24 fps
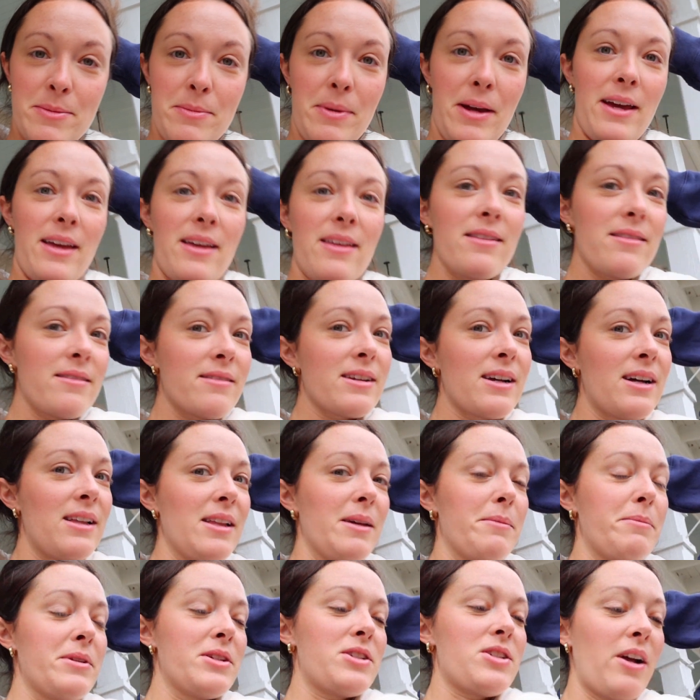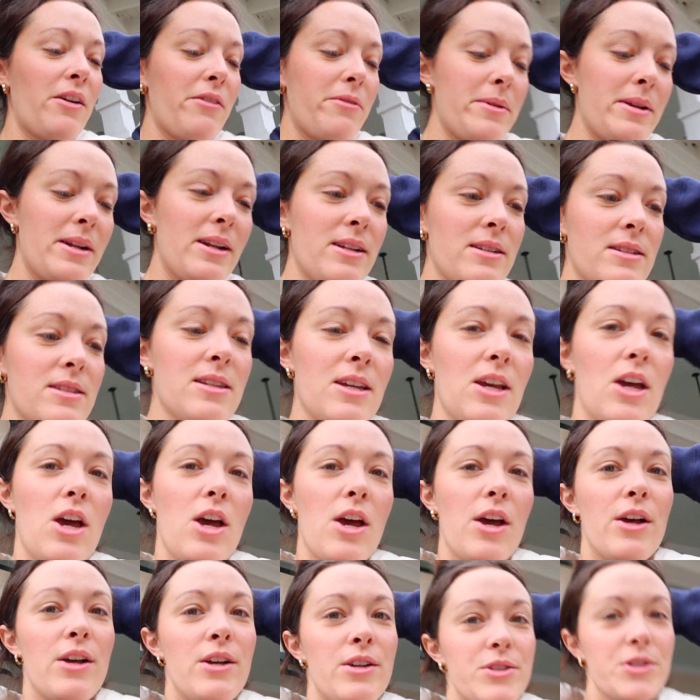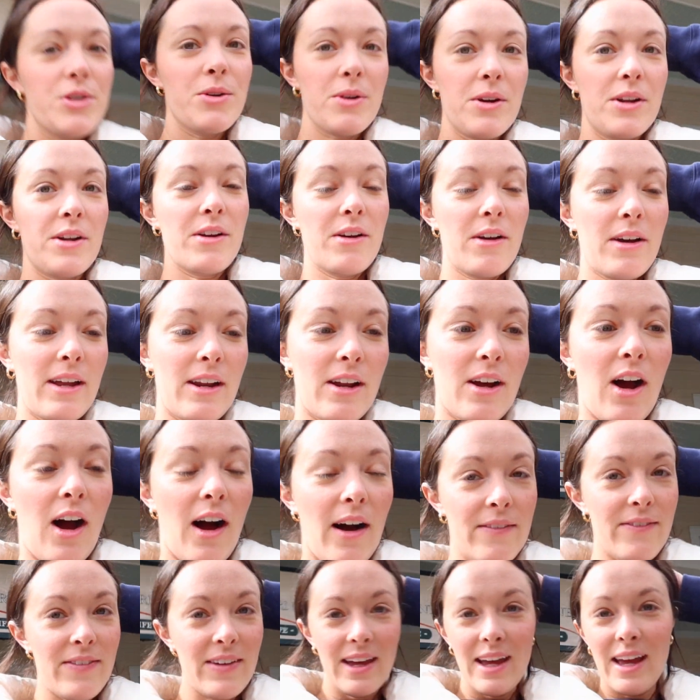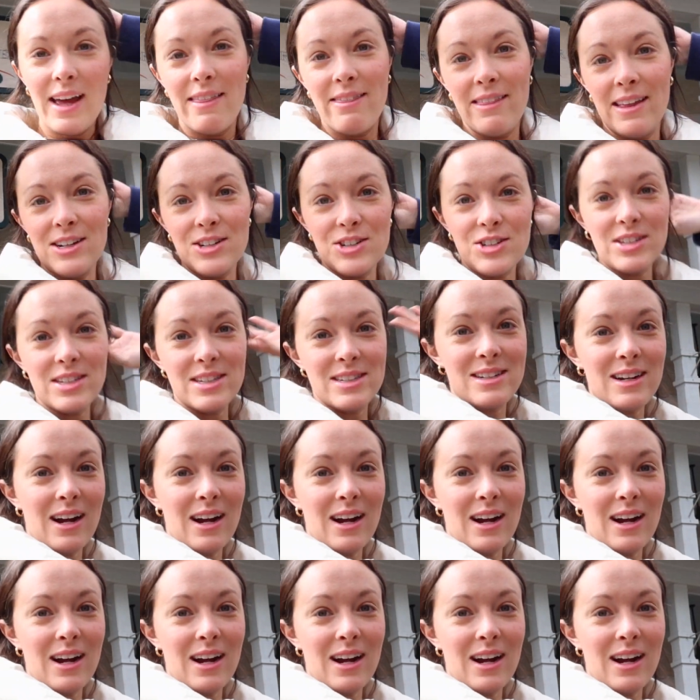my clip, it's driving me nuts. So we're gonna go get a coffee and then just